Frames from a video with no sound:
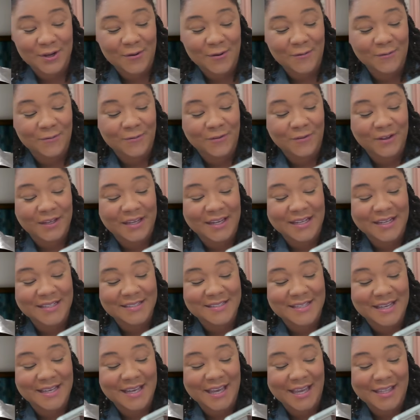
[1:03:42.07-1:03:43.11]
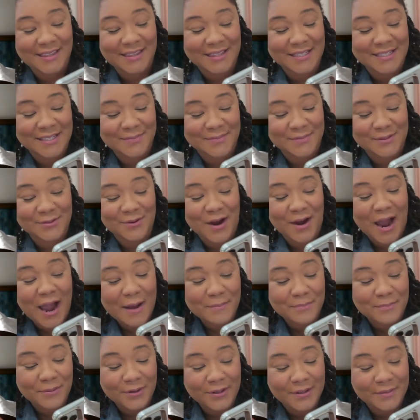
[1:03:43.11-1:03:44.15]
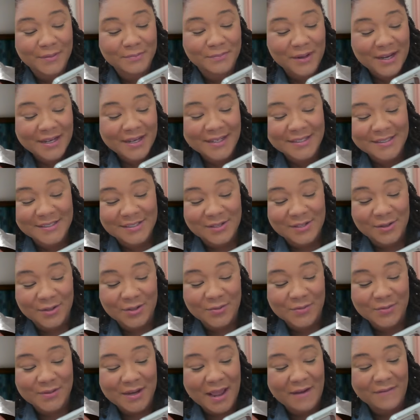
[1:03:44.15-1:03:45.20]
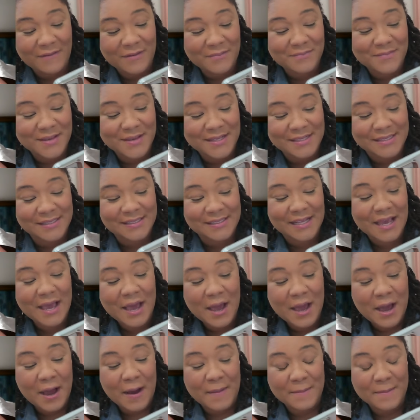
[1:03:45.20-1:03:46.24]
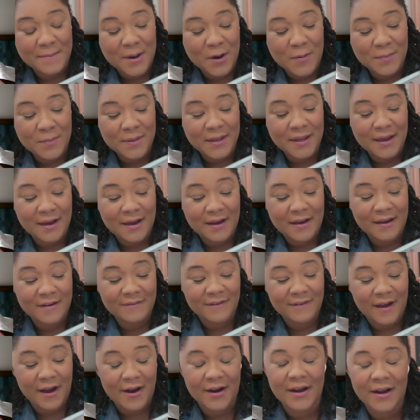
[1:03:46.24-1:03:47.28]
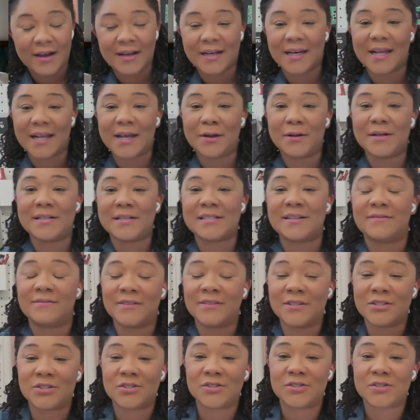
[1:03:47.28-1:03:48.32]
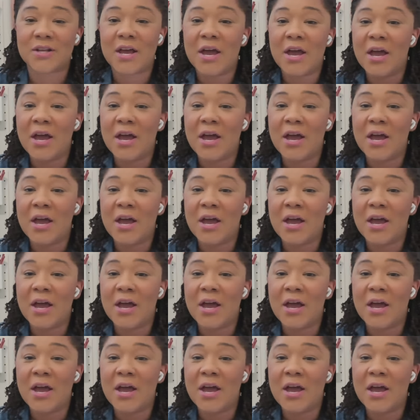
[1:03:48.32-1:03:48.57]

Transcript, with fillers: Don't forget to hit the subscribe button so you never miss a moment of our hilarious adventures.